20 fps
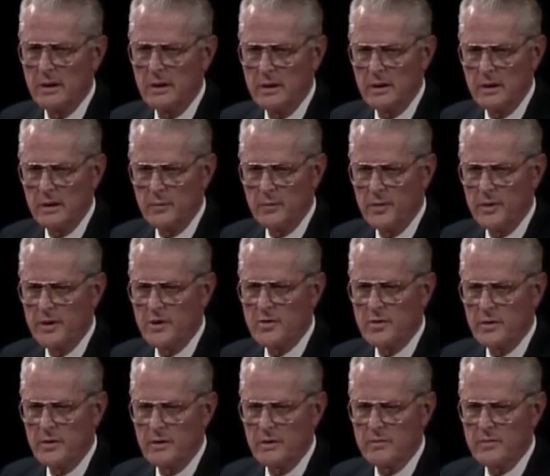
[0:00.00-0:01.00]
and at peace
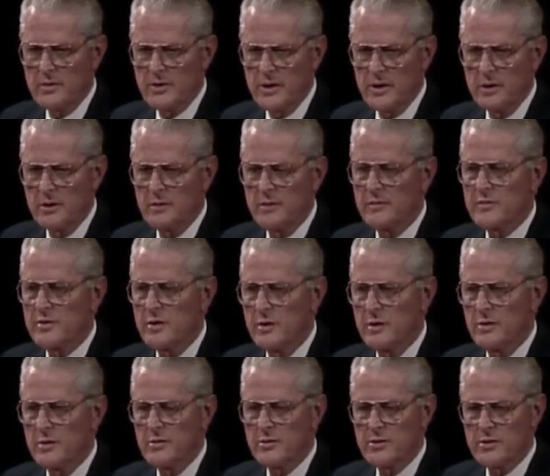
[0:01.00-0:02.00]
with themselves and
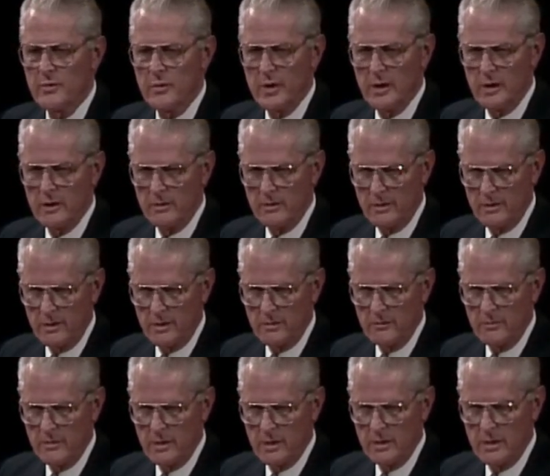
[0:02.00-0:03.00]
those around them.